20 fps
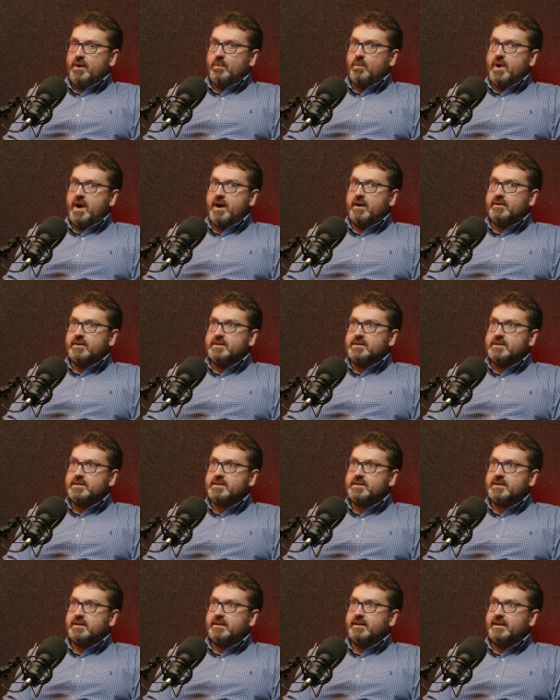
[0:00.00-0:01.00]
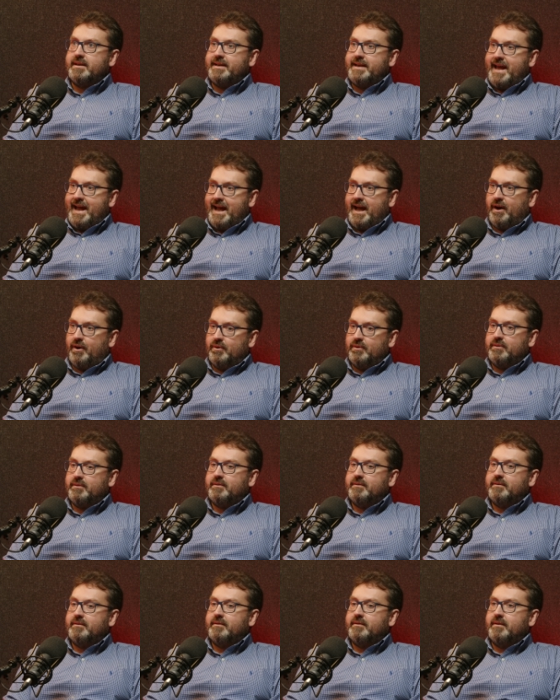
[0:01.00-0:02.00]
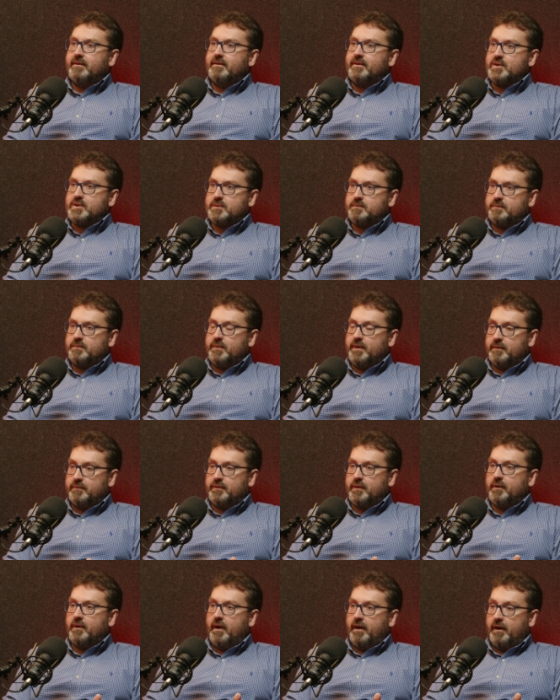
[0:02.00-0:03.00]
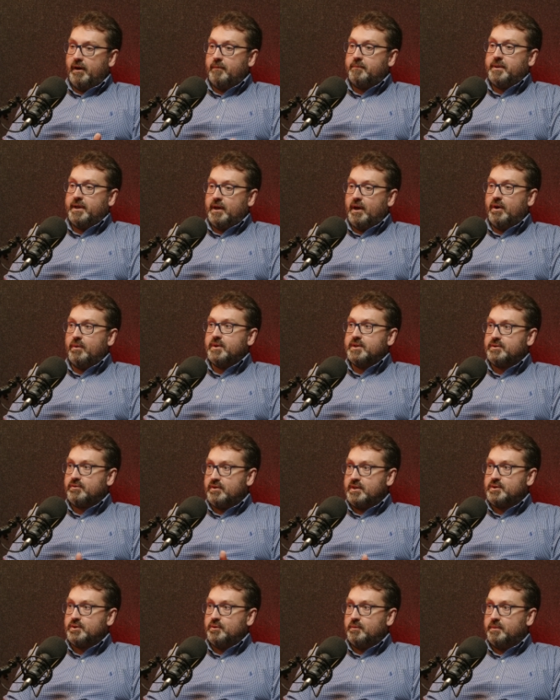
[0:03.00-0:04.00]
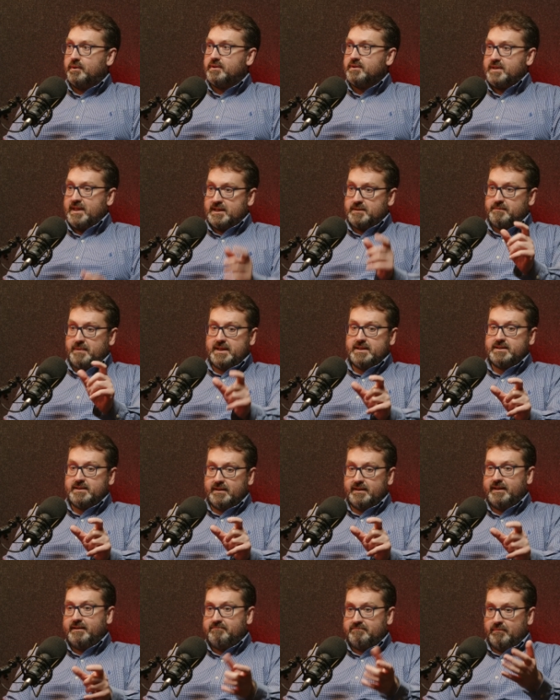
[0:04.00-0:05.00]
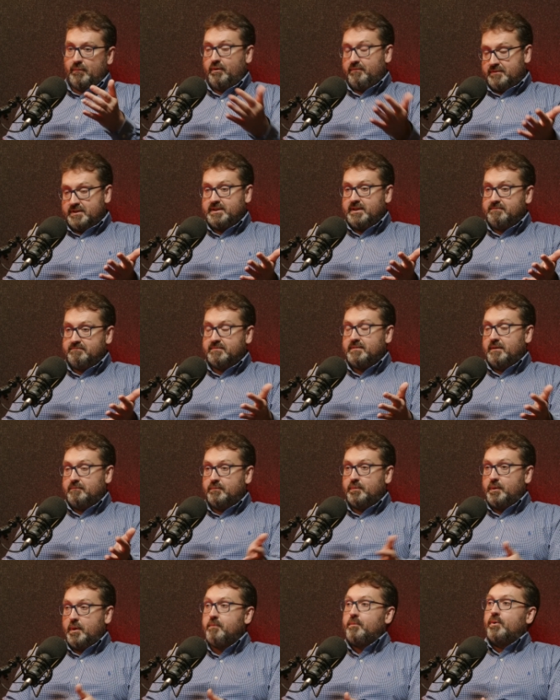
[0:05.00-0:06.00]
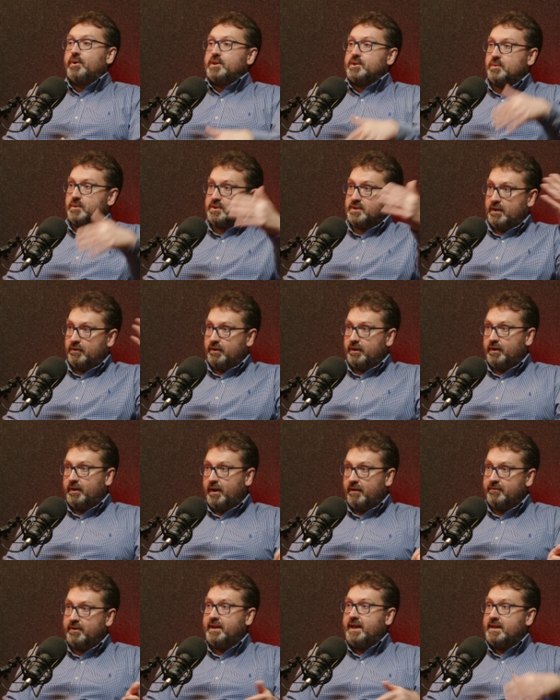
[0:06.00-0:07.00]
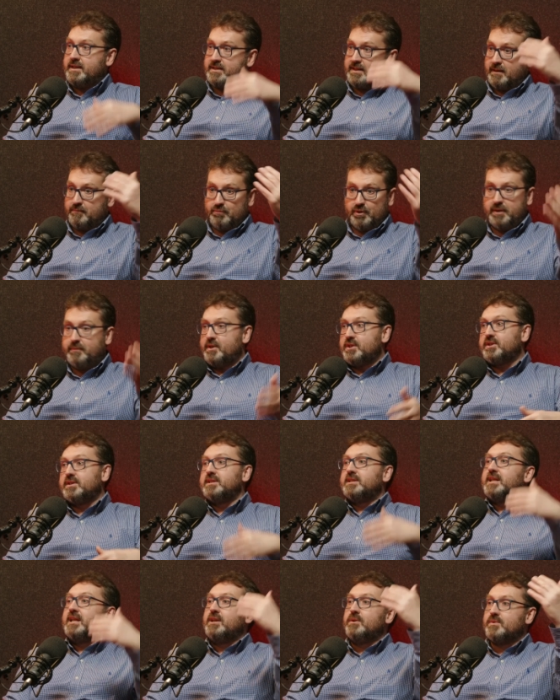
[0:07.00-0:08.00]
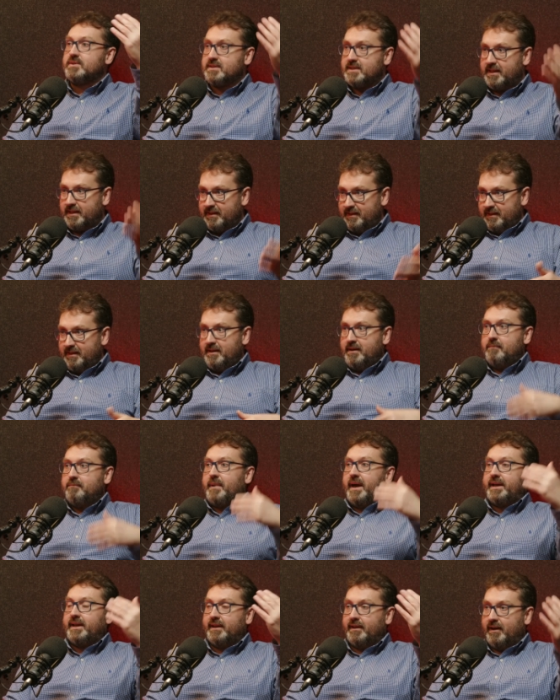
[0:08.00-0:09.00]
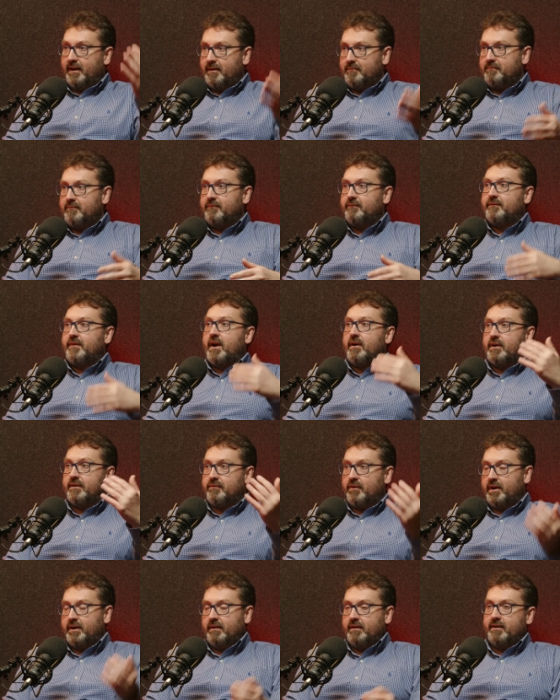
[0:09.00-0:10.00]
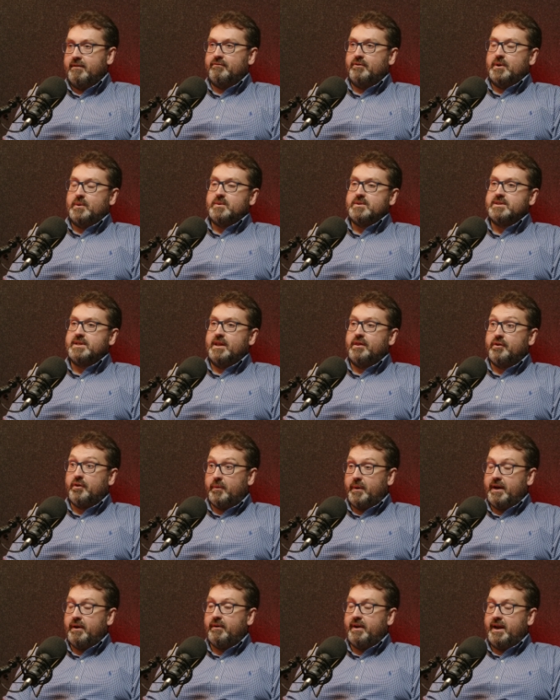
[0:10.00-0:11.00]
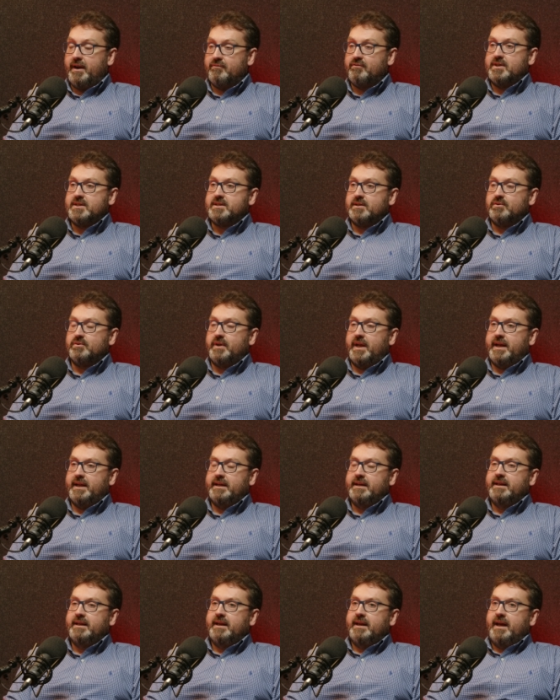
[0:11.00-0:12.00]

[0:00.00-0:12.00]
Whereas now, the RPO is critical because that's basically, obviously, the point to which they recover. Hence, they're pretty much continuously backing up, very, very high frequency throughout every single day.